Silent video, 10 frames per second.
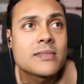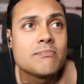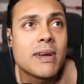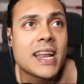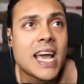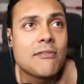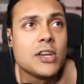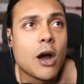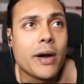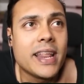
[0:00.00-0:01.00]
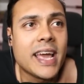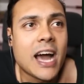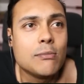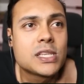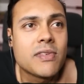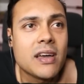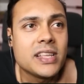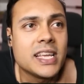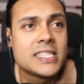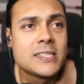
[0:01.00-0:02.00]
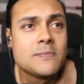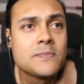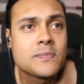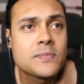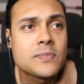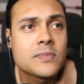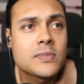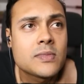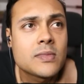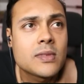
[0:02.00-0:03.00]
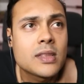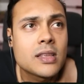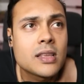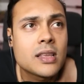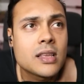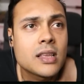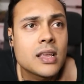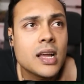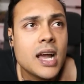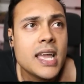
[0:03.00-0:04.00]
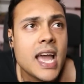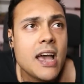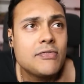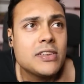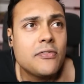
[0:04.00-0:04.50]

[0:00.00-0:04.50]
Man, I have no idea how I'm surviving this. I have to find them. I have to